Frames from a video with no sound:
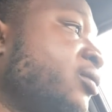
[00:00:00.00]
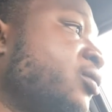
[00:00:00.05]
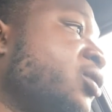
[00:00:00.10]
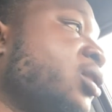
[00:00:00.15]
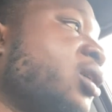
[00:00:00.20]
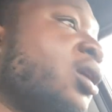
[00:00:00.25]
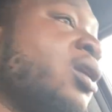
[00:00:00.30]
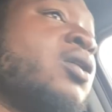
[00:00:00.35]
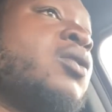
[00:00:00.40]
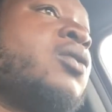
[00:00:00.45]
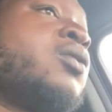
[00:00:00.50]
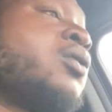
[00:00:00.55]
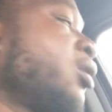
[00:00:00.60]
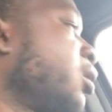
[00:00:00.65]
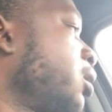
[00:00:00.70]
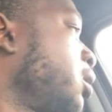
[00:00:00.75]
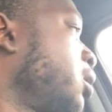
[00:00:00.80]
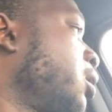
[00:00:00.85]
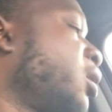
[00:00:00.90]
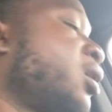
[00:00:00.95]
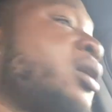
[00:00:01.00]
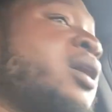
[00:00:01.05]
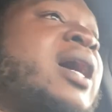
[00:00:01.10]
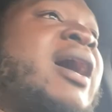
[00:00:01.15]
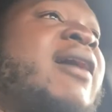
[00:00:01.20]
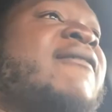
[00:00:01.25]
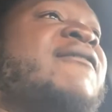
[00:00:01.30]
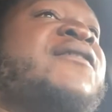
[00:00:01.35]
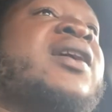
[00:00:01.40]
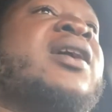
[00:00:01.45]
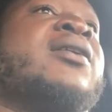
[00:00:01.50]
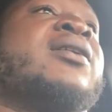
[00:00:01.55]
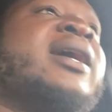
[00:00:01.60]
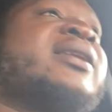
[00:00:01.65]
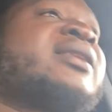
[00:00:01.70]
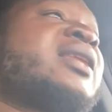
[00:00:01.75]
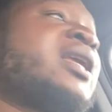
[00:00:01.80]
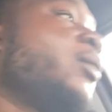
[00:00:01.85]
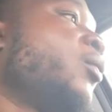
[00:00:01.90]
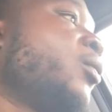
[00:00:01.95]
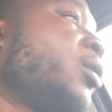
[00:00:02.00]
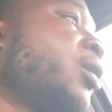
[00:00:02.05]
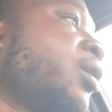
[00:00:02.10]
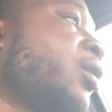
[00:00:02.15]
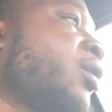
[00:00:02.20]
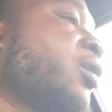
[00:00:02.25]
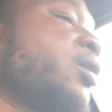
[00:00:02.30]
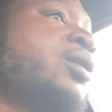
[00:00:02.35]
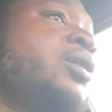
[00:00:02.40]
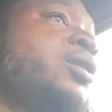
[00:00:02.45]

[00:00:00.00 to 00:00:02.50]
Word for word: So I felt like they were,